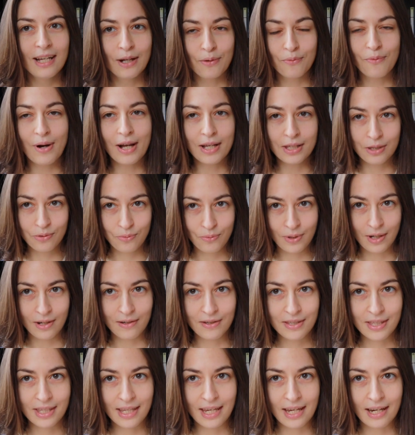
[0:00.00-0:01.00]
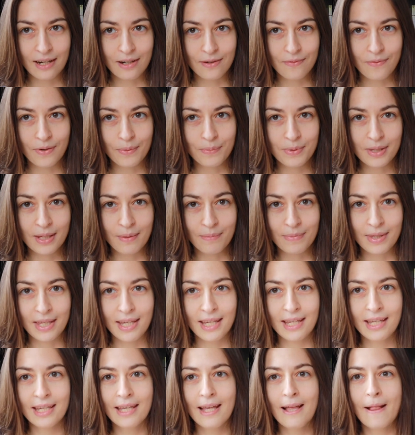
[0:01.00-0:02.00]
once we are scared from
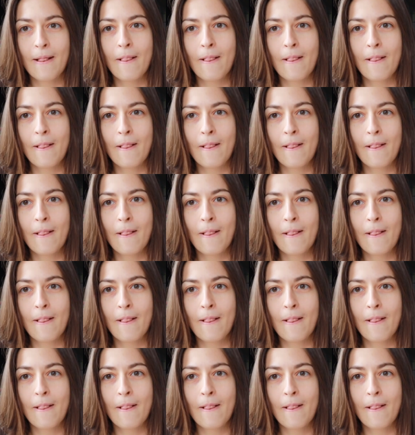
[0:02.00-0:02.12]
something